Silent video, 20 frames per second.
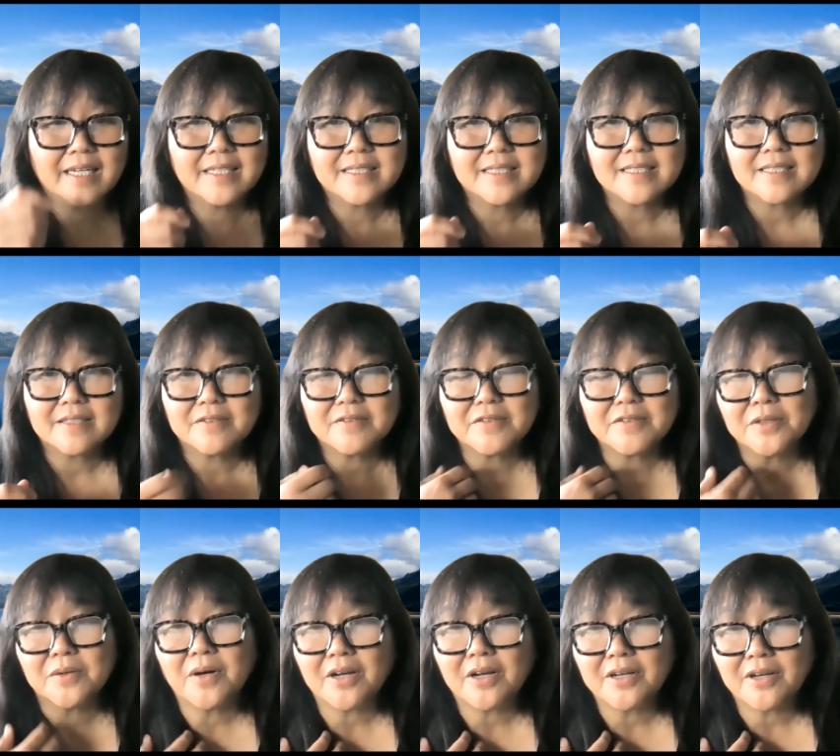And you
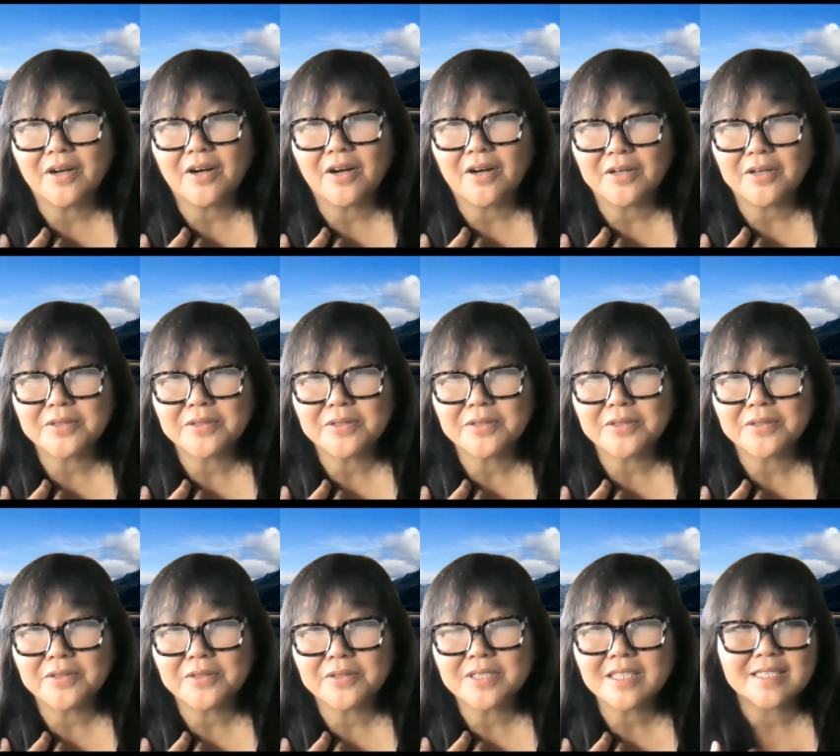know, on our
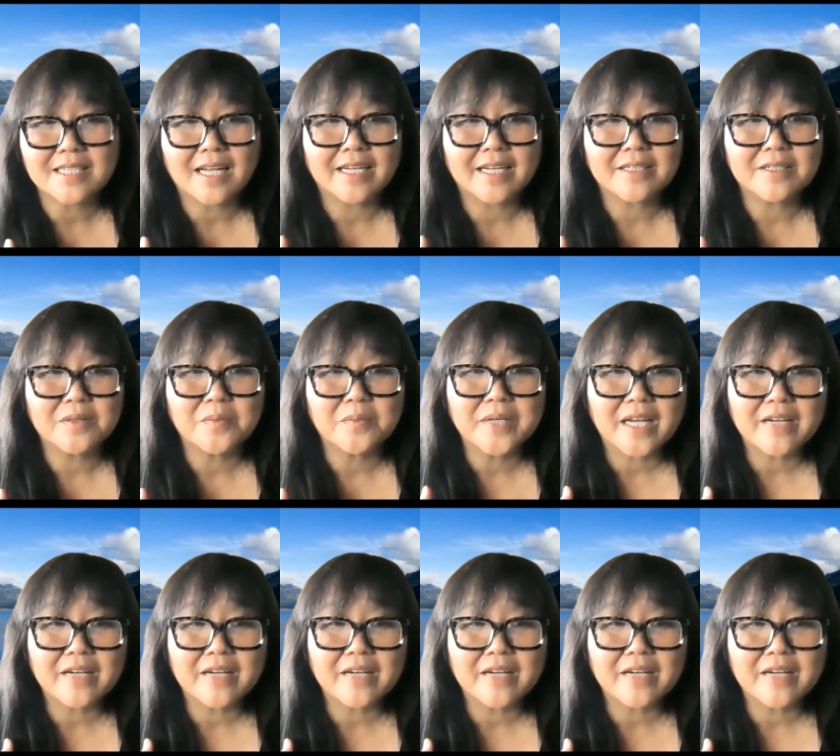utility side,